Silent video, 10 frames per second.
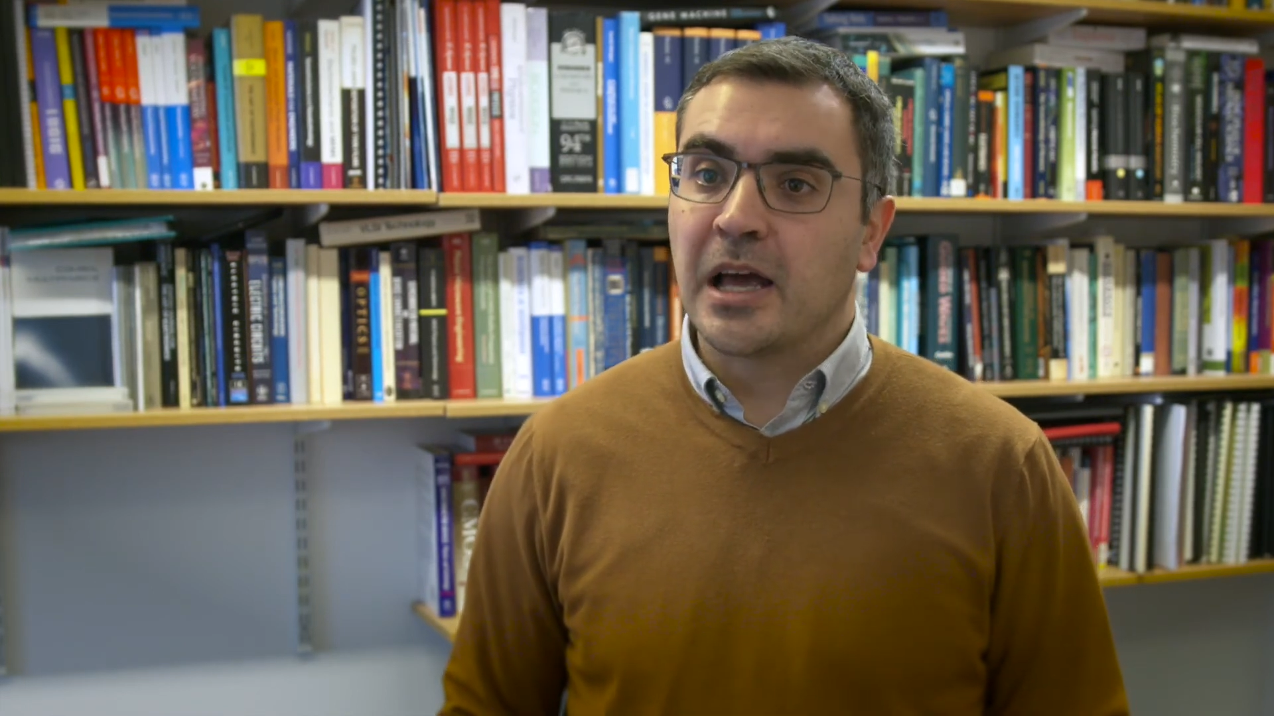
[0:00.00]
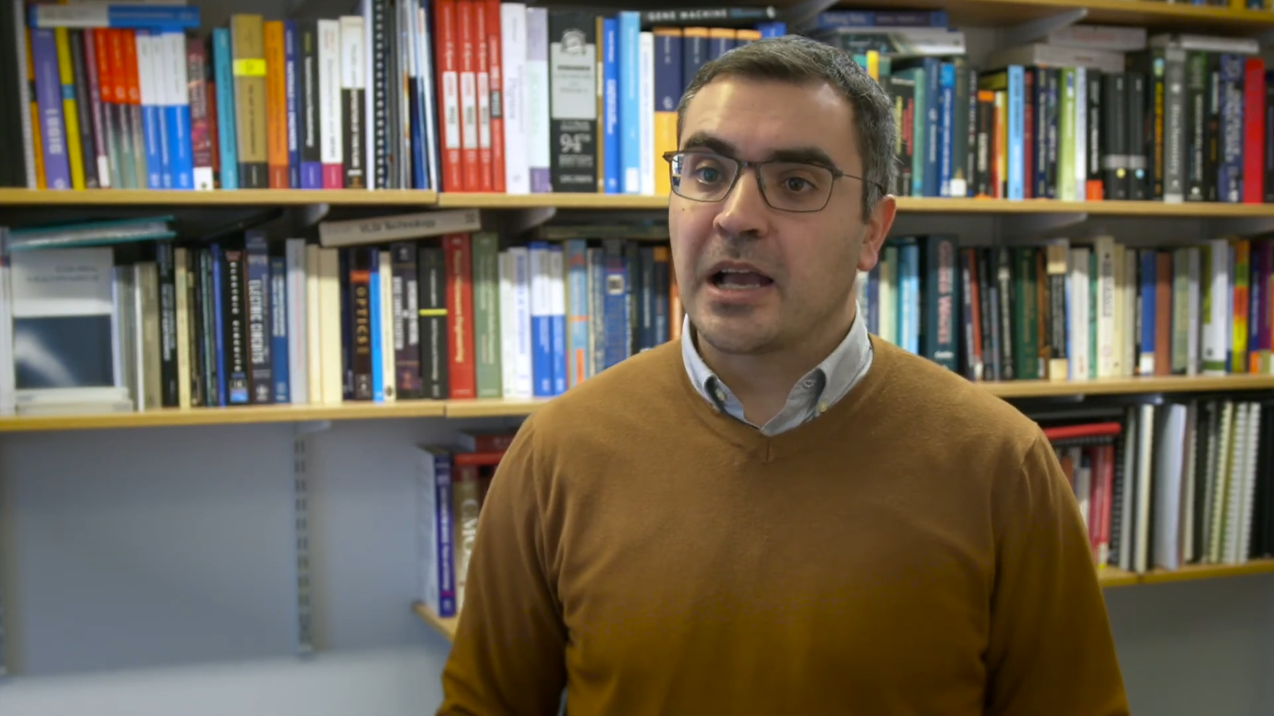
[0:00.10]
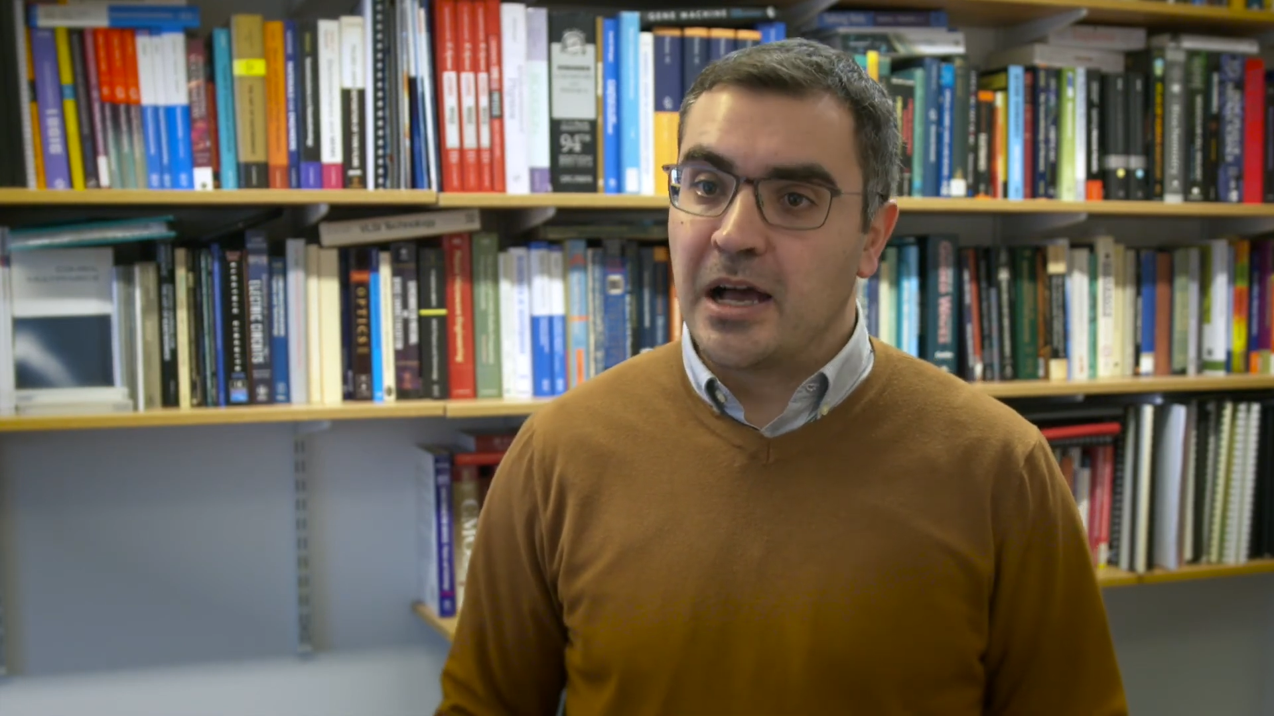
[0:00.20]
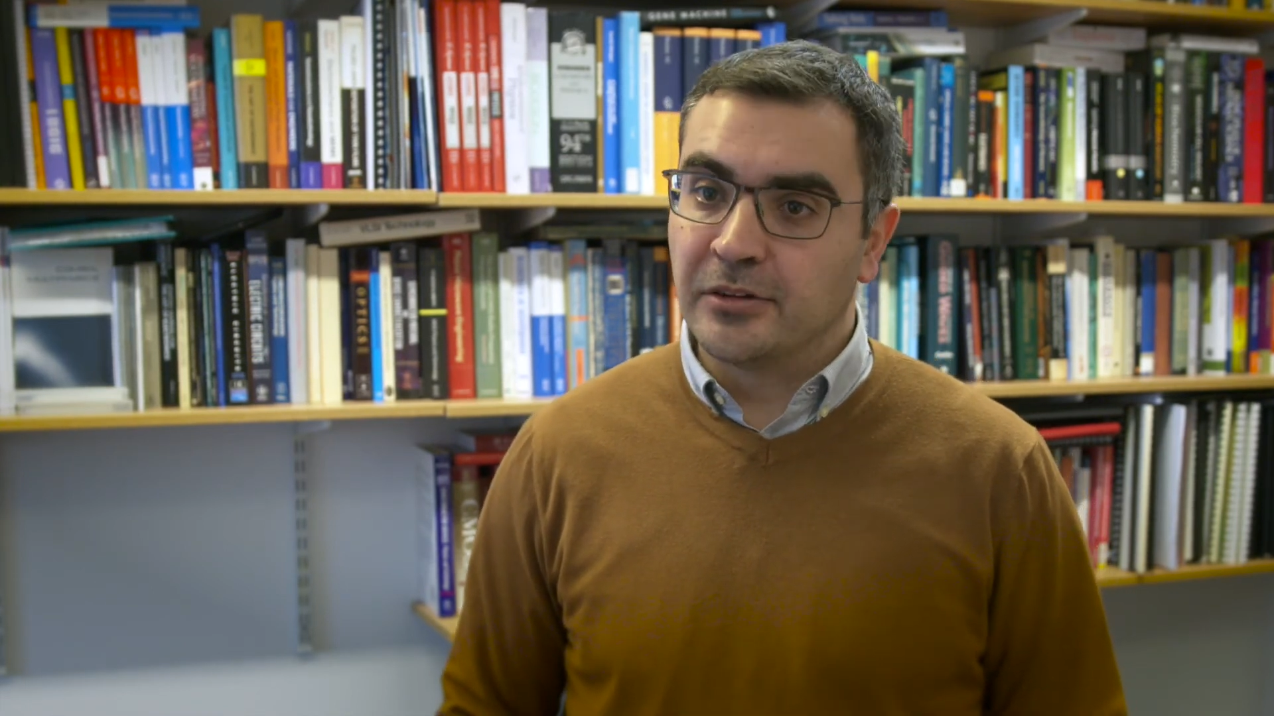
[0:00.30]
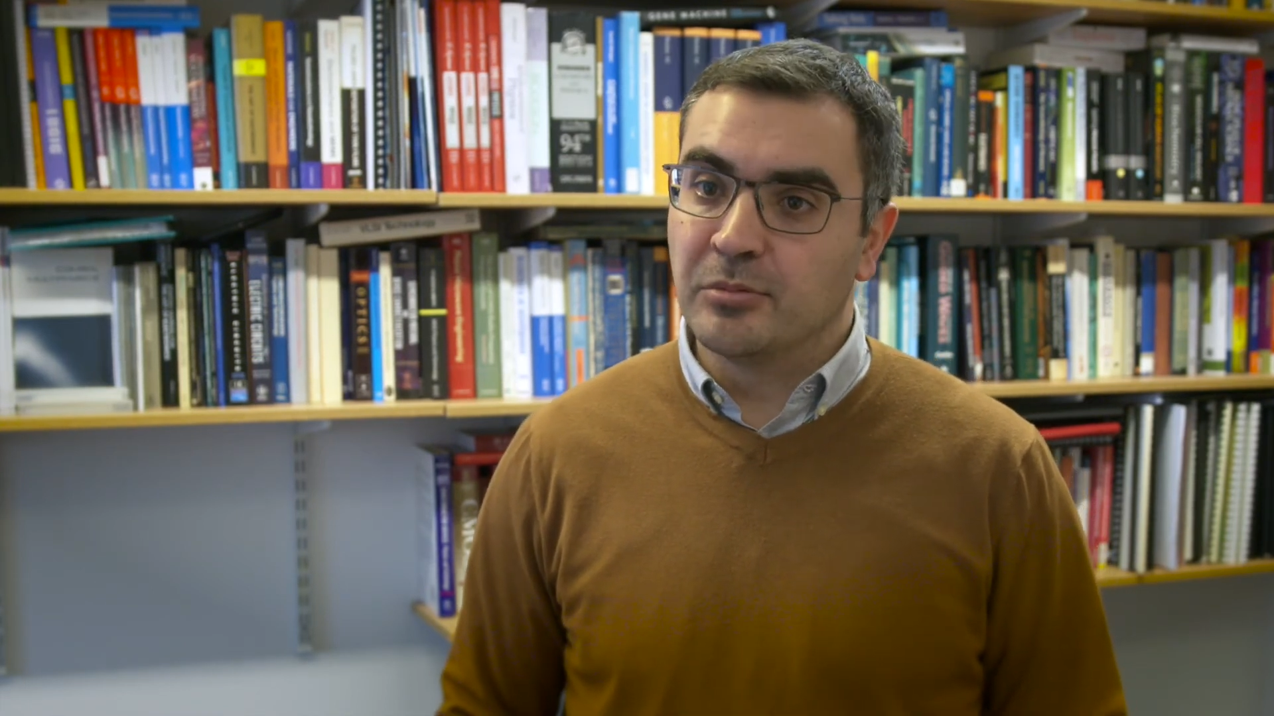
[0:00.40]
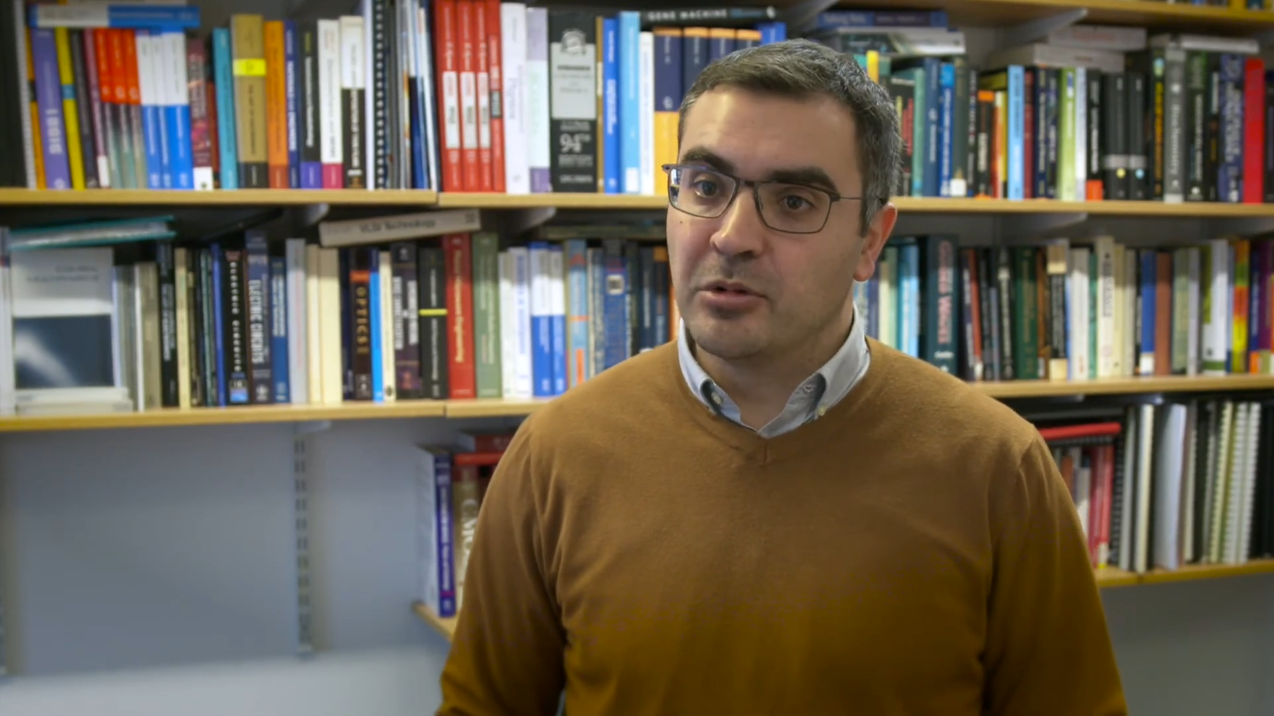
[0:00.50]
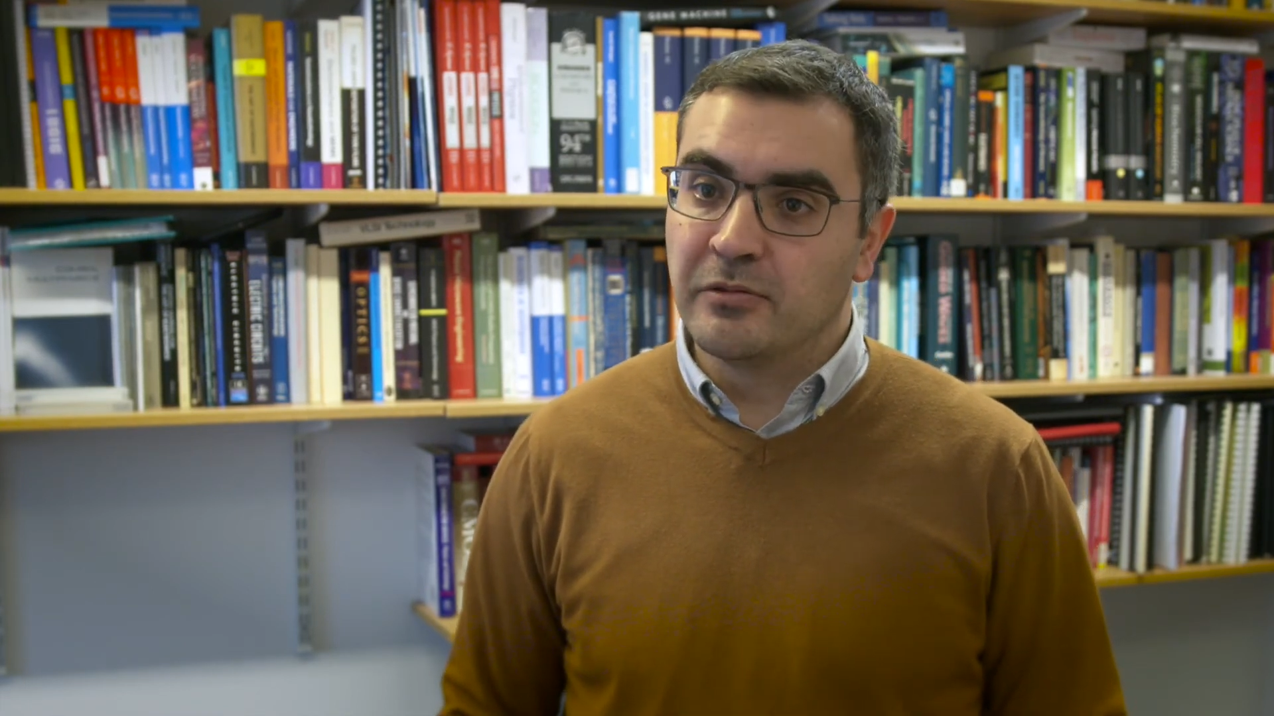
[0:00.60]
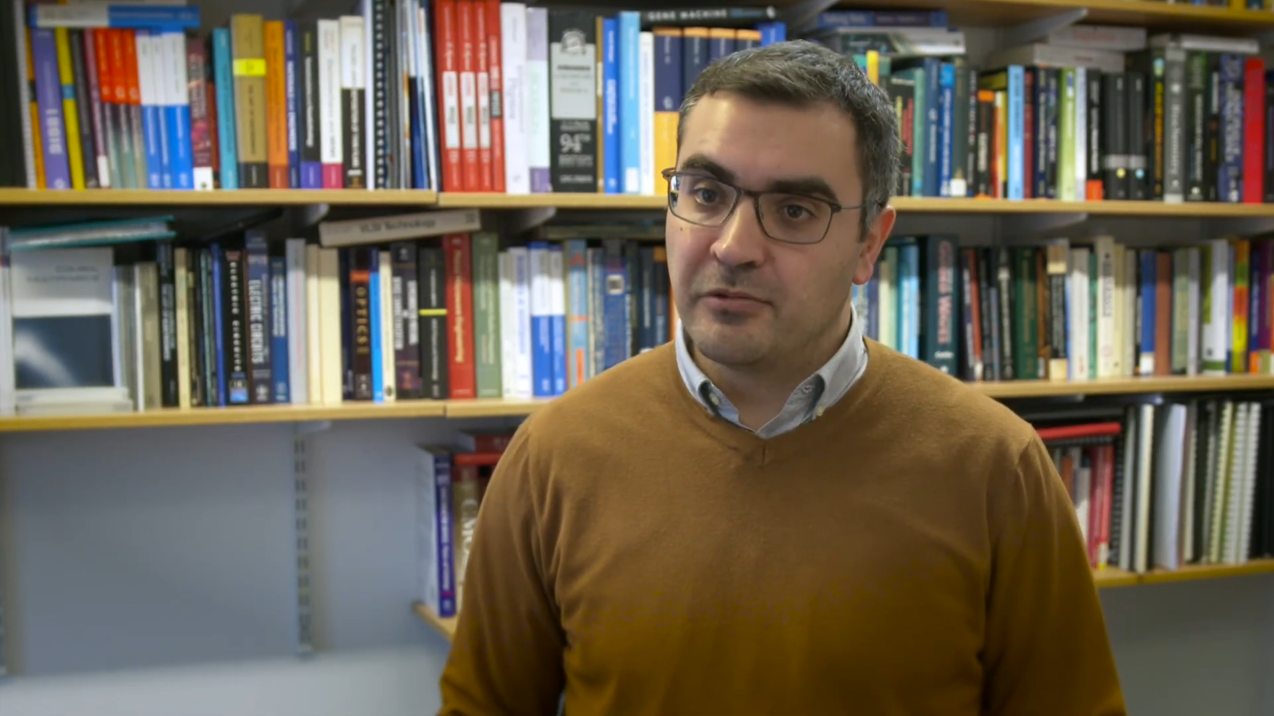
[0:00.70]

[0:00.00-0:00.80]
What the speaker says: accountable